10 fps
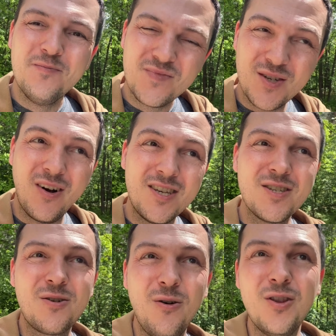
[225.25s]
So I
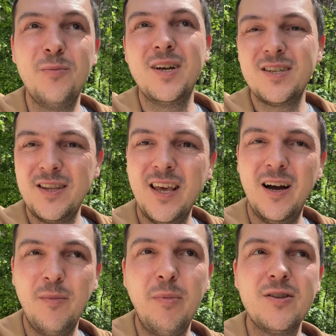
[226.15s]
just called him. I said, yeah,
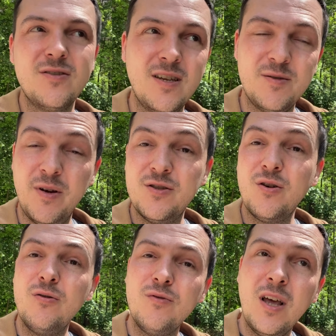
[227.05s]
I'm about to test my
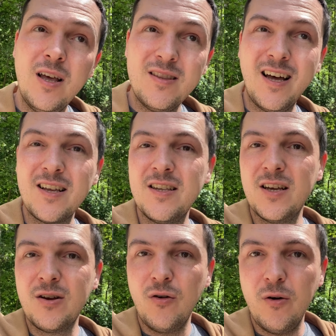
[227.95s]
drone. Not going
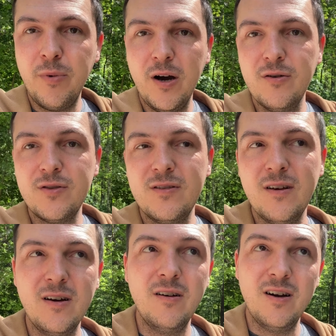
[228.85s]
to go about
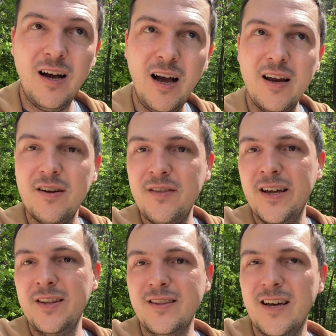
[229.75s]
higher
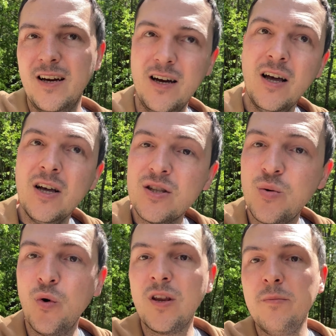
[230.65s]
than
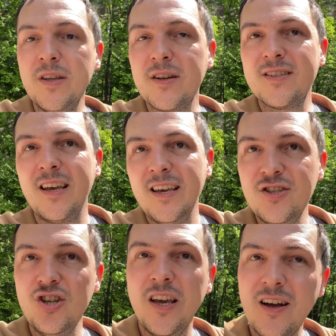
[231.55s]
20 meters
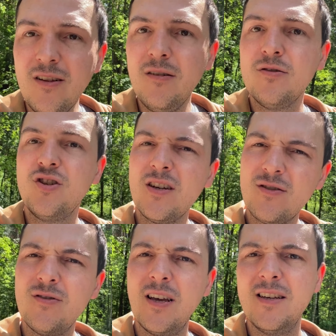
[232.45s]
AGL
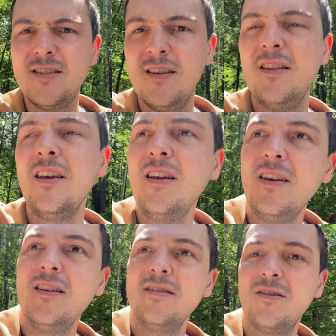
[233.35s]
just to test it.
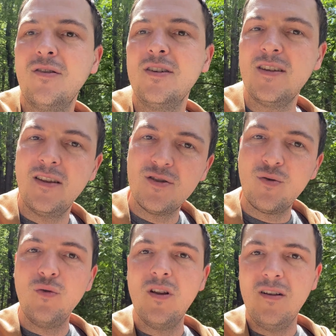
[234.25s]
So he said, it's
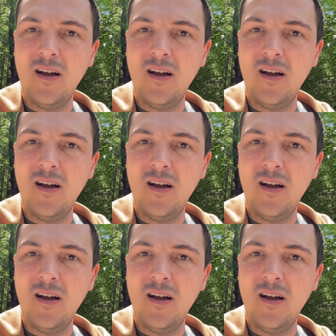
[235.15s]
cool.